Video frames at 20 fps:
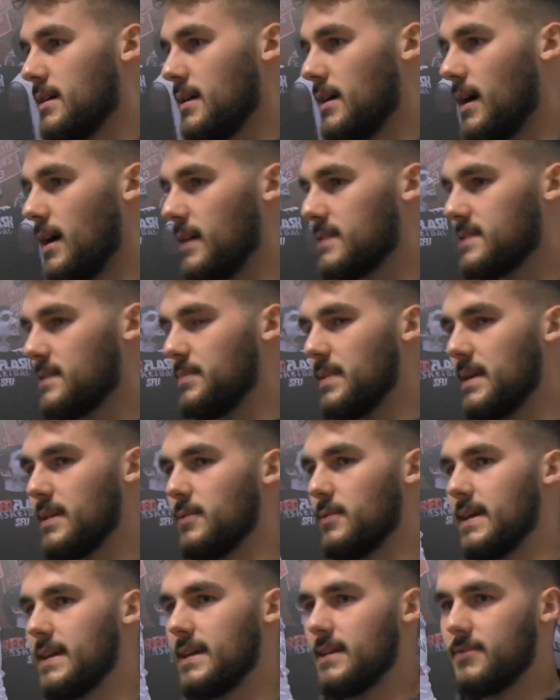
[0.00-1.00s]
Uh, it's a big
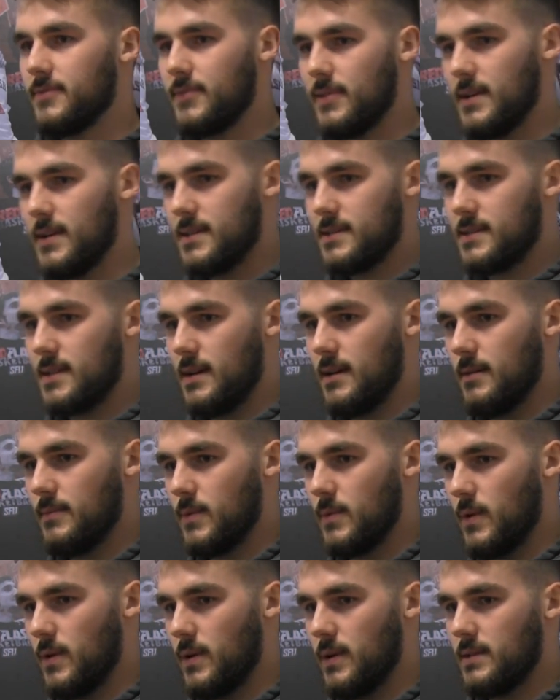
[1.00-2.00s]
weekend for us uh,
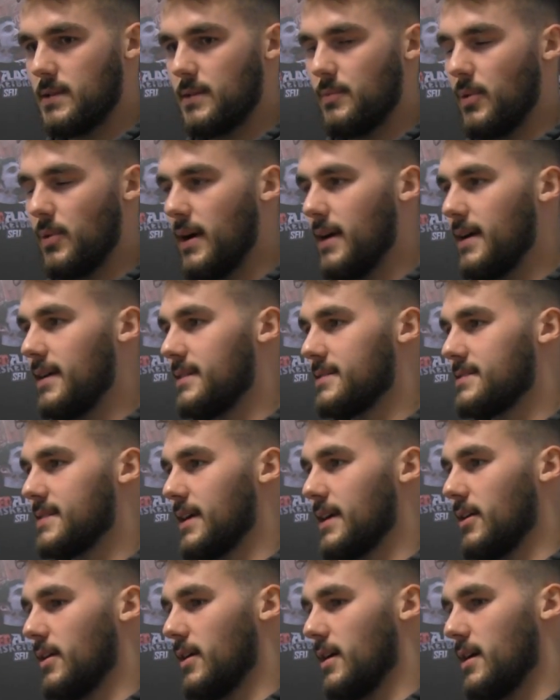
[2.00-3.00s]
going to Bryant and
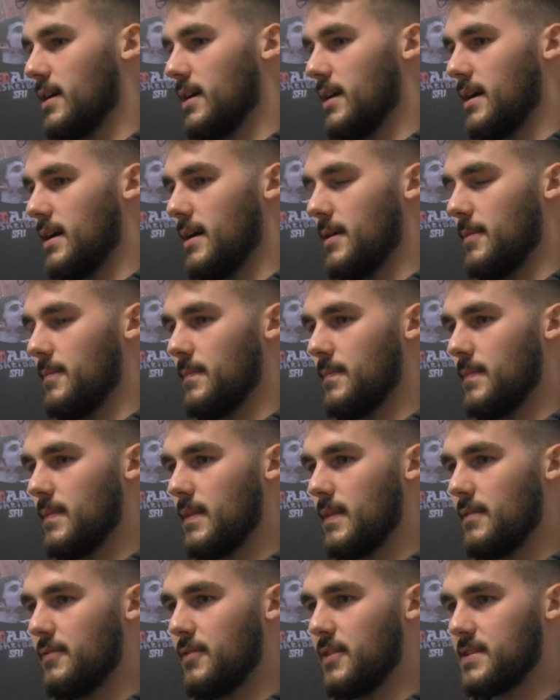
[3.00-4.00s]
Sacred Heart. Um,
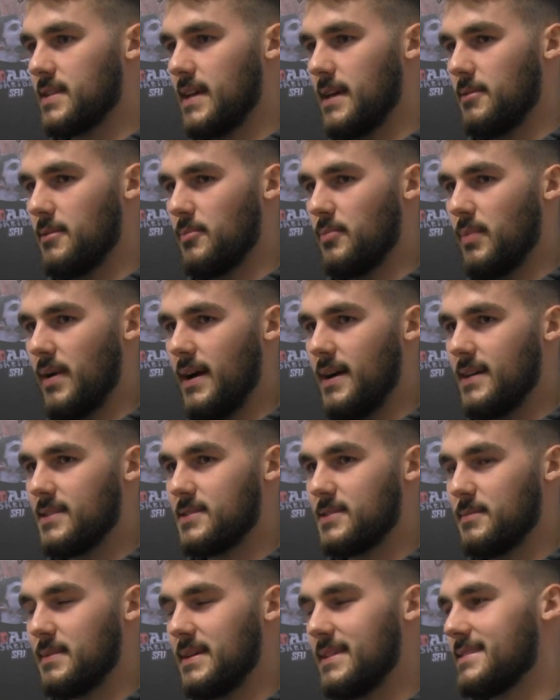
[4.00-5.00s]
first game at Bryant's
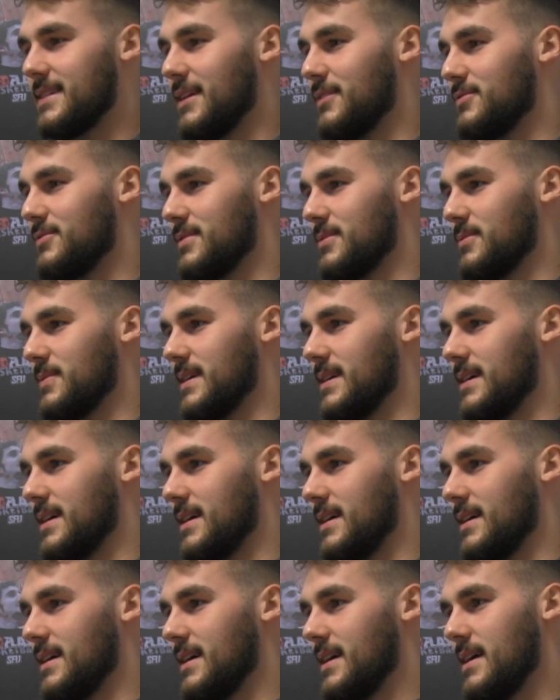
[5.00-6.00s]
going to be a tough one. We
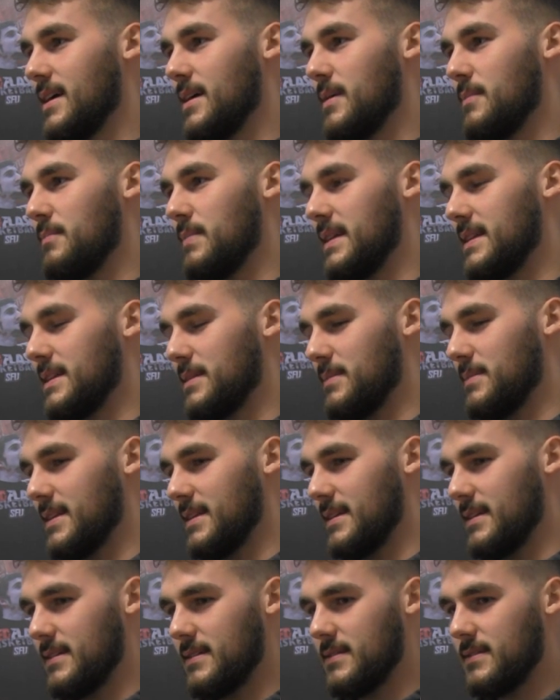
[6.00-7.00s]
uh, beat them in
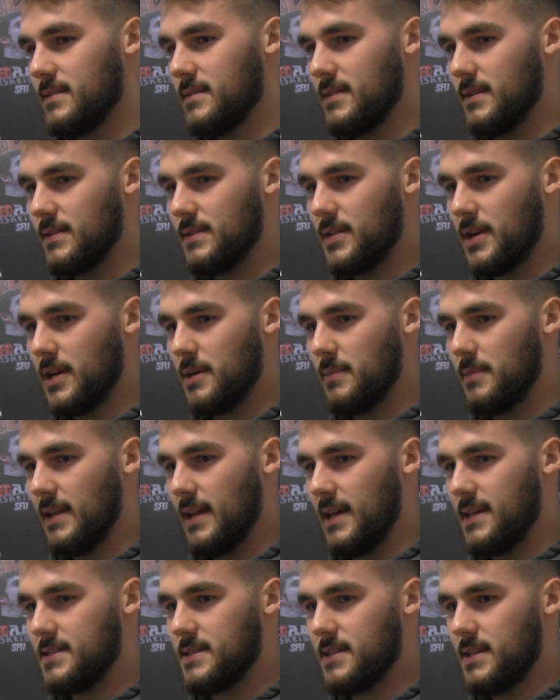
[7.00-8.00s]
the, the, tournament
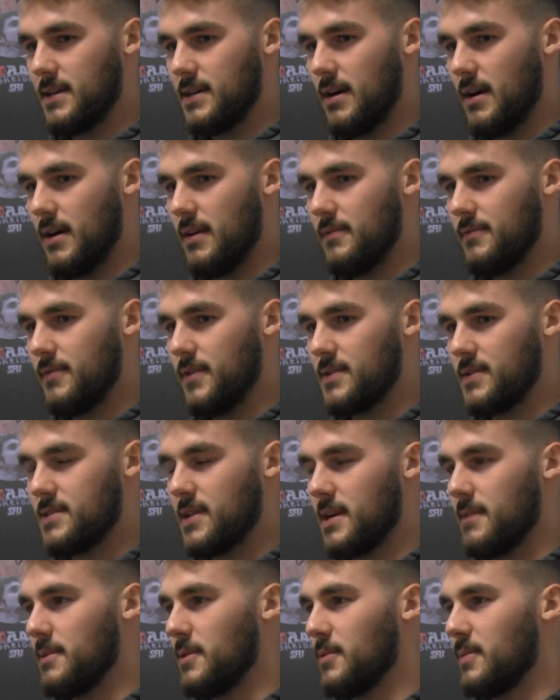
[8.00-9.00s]
last year, our first
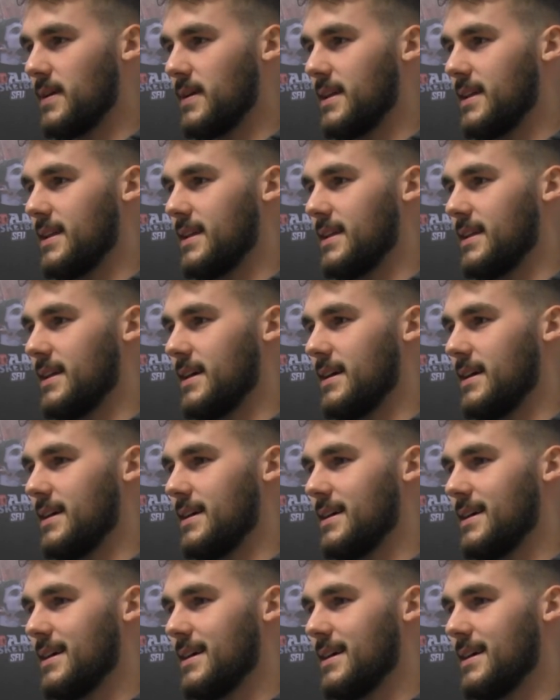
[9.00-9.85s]
tournament win, and uh,